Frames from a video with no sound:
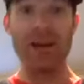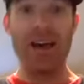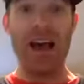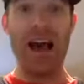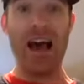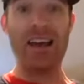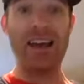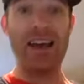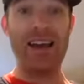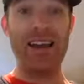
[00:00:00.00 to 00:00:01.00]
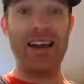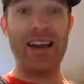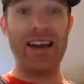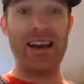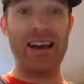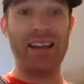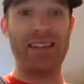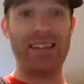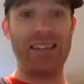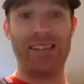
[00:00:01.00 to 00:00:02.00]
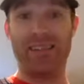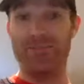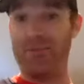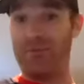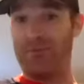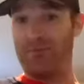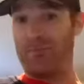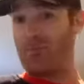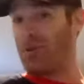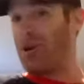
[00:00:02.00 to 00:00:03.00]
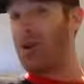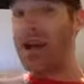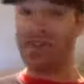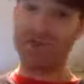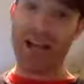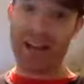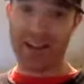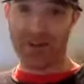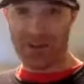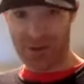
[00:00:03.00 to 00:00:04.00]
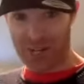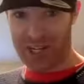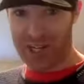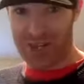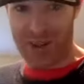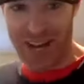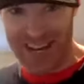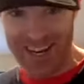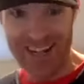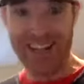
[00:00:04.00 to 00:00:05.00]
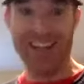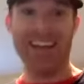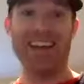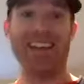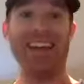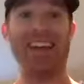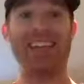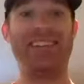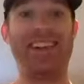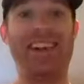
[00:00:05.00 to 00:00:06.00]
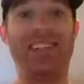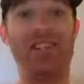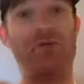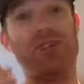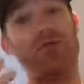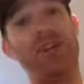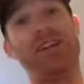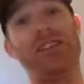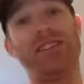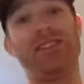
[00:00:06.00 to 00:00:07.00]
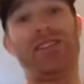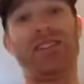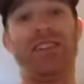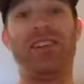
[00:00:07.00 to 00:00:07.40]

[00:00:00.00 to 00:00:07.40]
And then, without answering any of those questions, right, they say, do you want to buy this? I